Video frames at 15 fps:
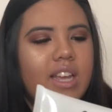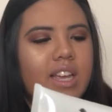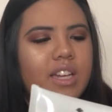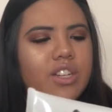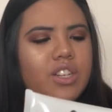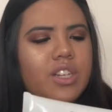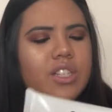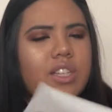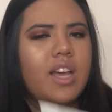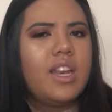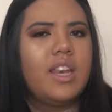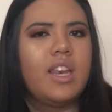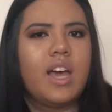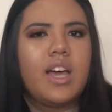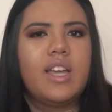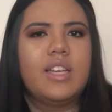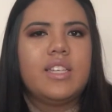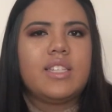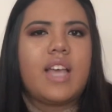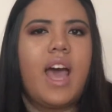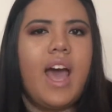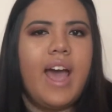It's just a
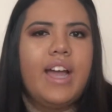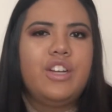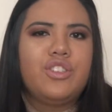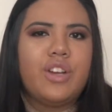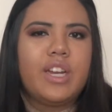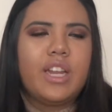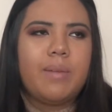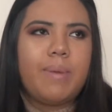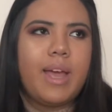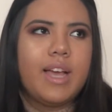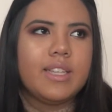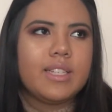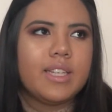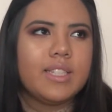nice hydrating mask.